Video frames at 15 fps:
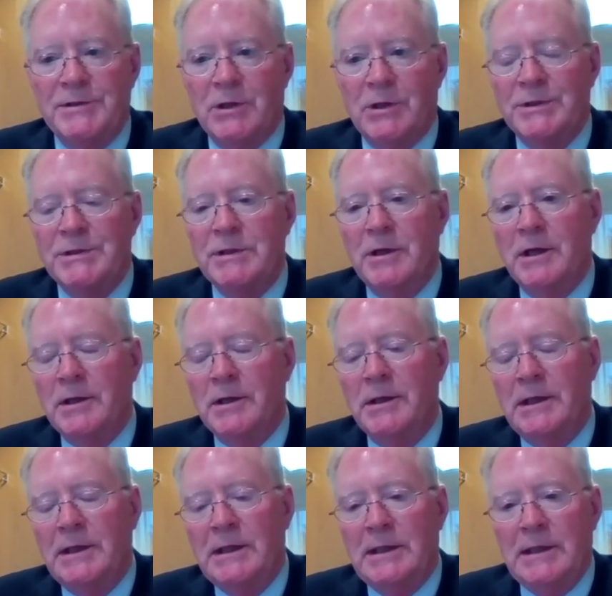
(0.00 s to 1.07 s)
So it's
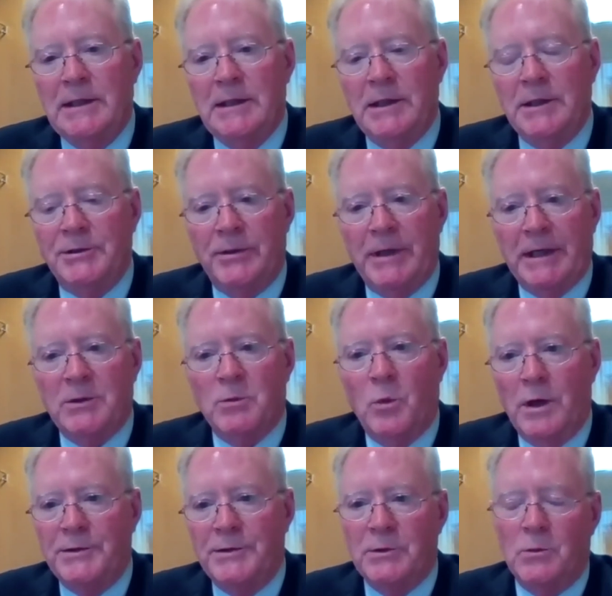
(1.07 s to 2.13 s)
not a direct
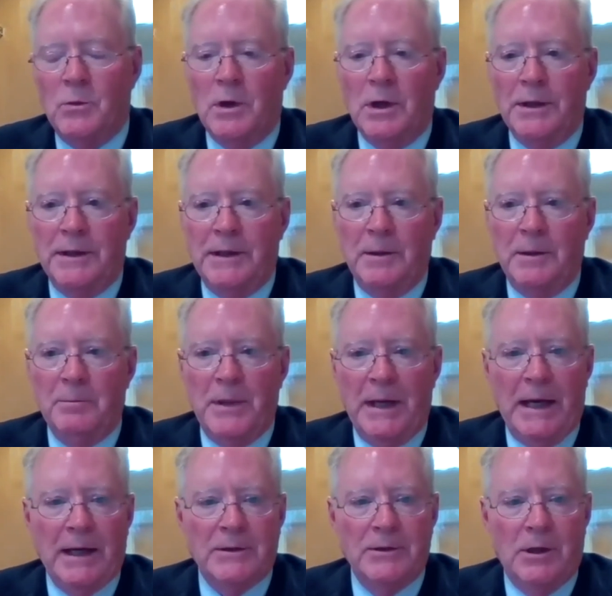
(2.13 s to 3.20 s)
one-to-one
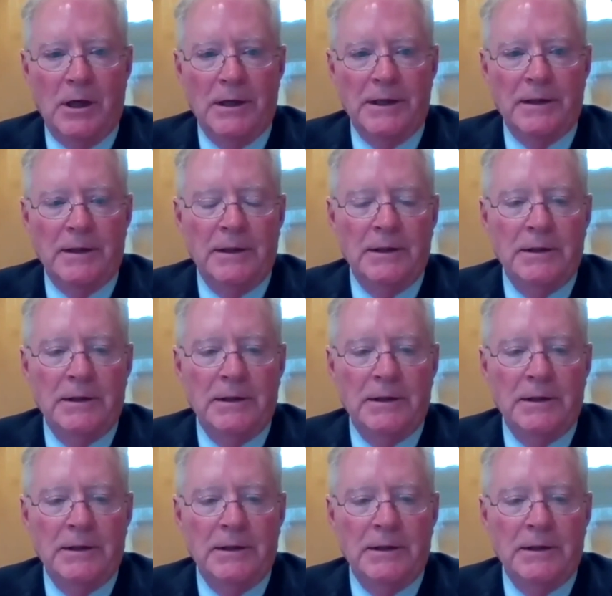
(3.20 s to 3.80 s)
impact on it,